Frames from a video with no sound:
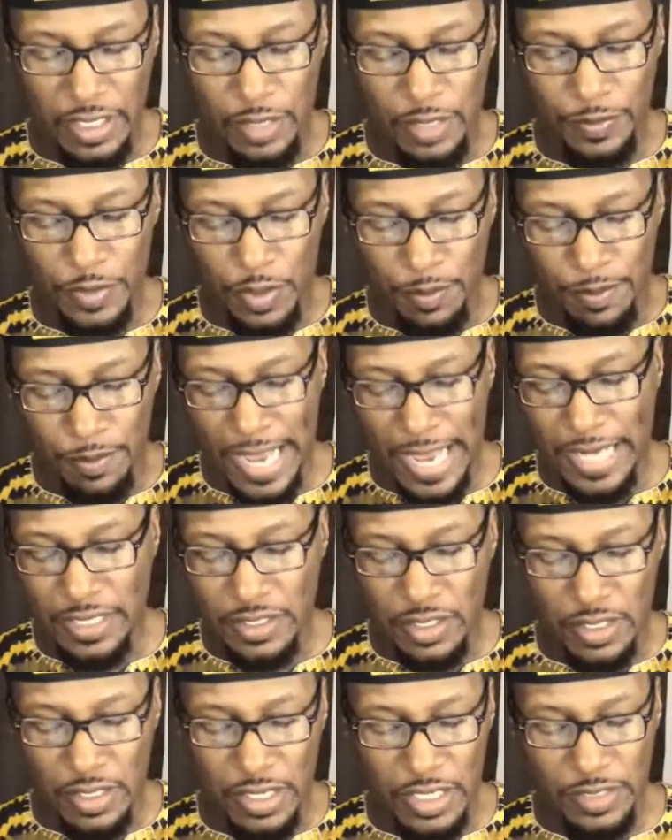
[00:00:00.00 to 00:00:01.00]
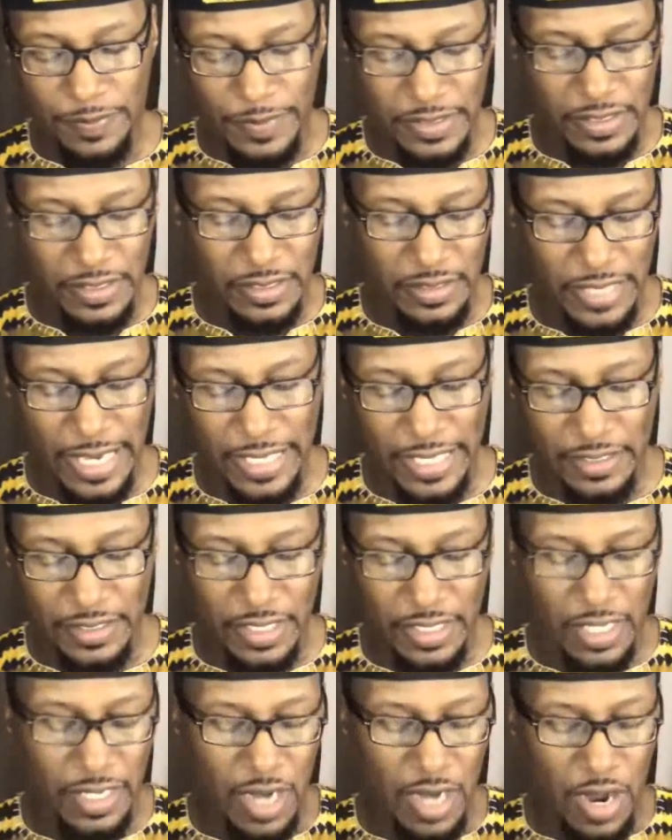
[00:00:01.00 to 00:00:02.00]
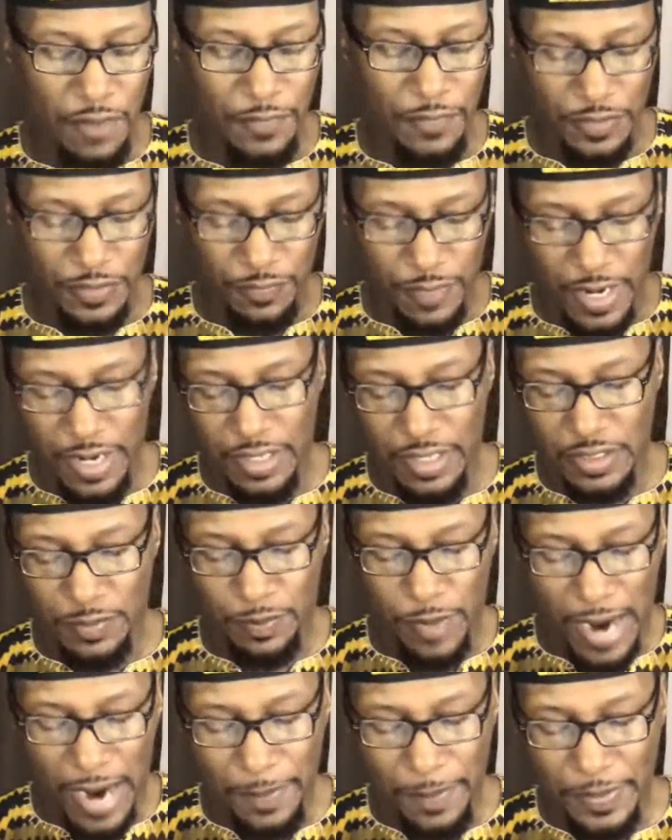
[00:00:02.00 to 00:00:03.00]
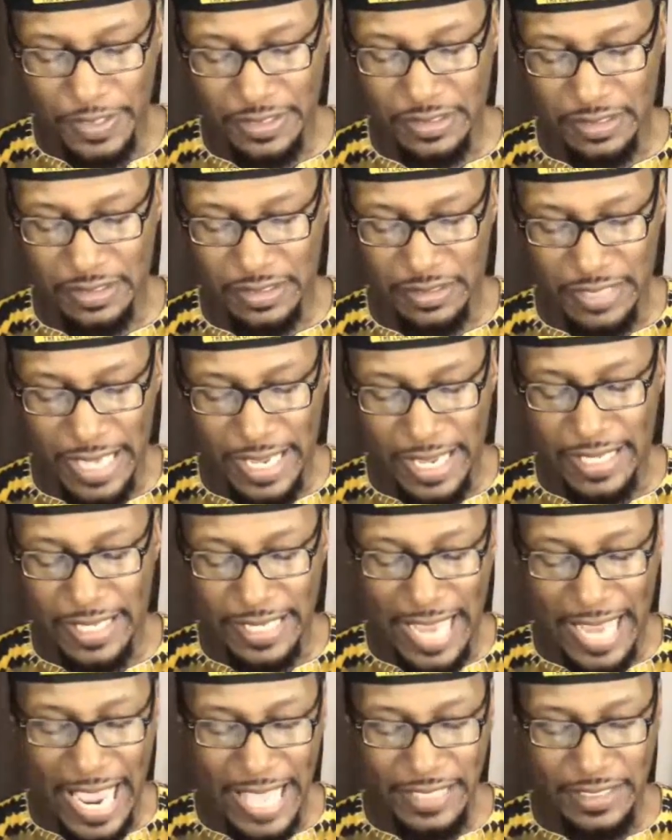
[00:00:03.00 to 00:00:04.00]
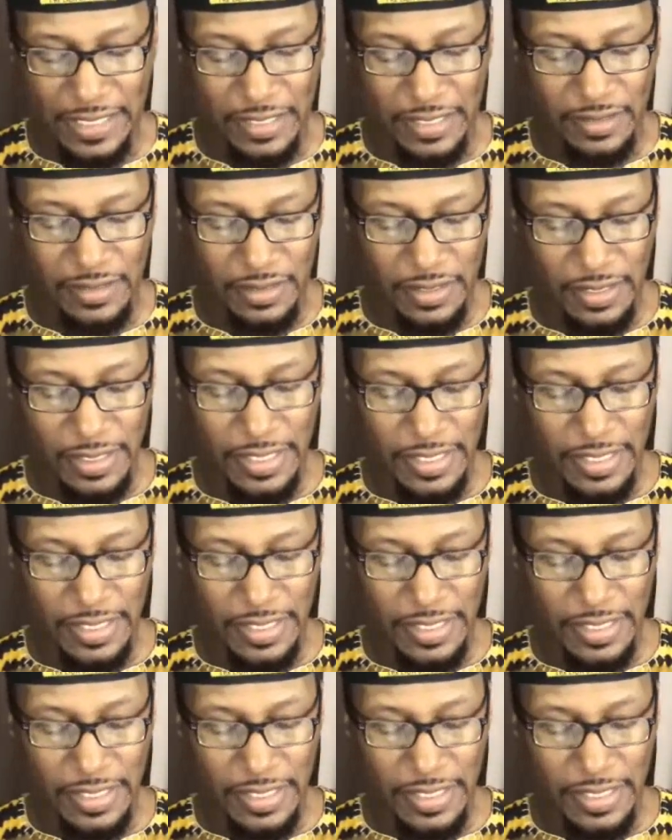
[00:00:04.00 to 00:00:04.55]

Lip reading: helped her manage her husband's estate, selling off his various properties and assets